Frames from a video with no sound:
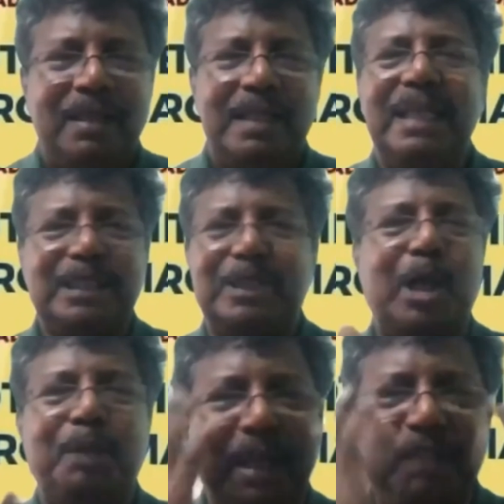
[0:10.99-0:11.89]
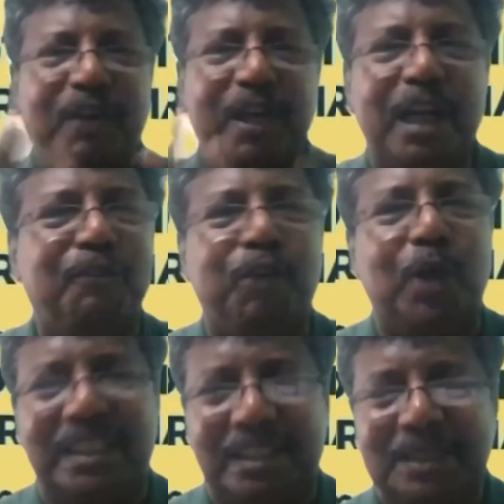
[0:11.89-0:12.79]
That is not my
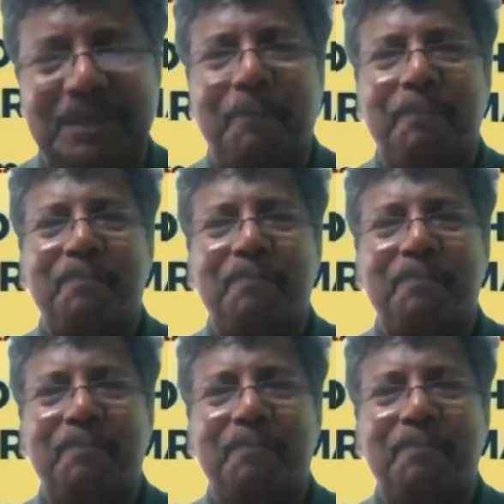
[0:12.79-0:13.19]
forgetfulness.